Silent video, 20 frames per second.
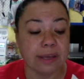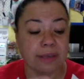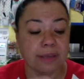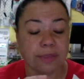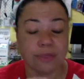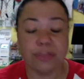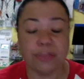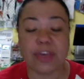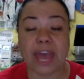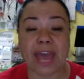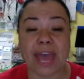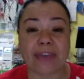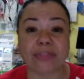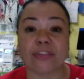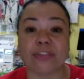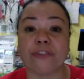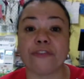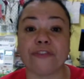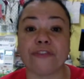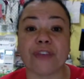that
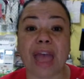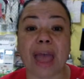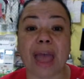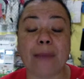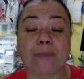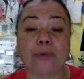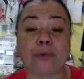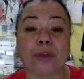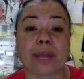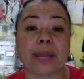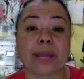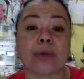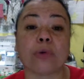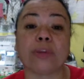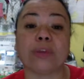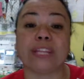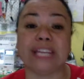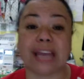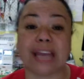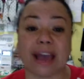the fabric or
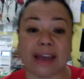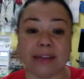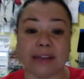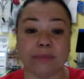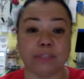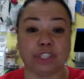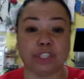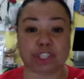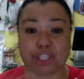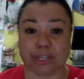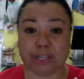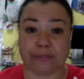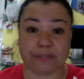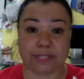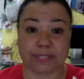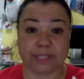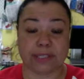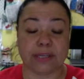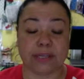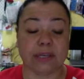the item
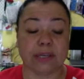shifts.